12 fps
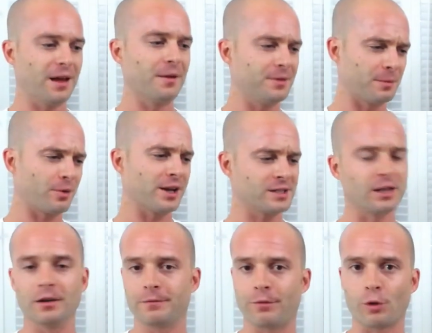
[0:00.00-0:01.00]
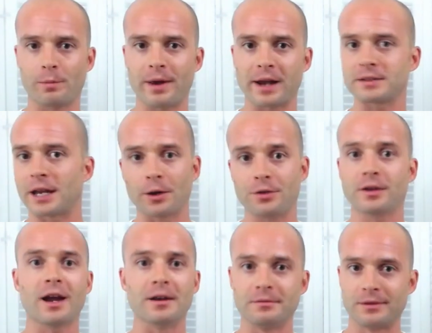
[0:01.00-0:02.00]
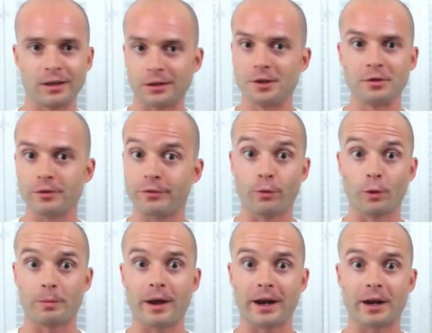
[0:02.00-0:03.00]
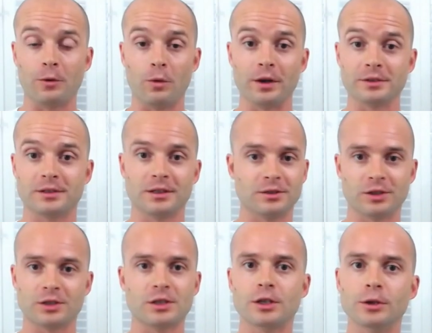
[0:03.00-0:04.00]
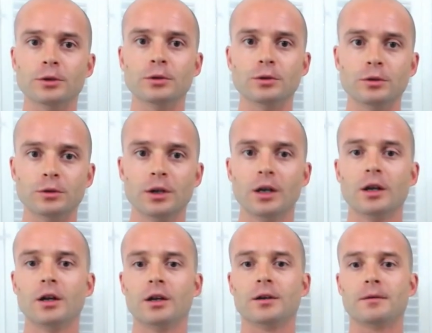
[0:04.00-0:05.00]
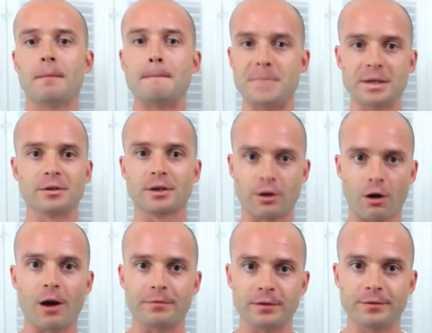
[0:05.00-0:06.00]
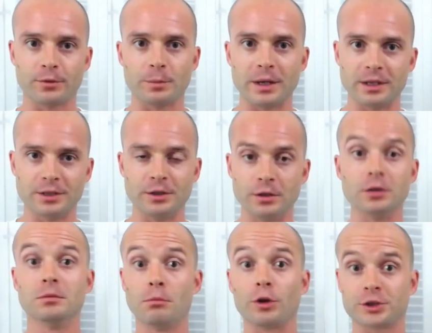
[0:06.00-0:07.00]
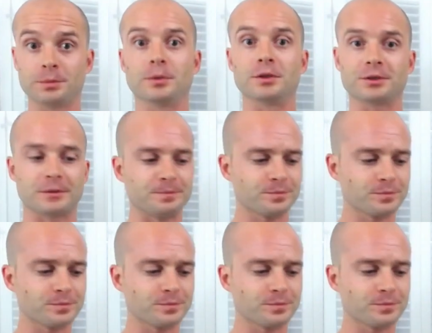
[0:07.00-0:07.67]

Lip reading: They probably sell it in 4-packs. I don't think I'd clear the 4-pack at once. It's just too bitter coffee for me to do multiples.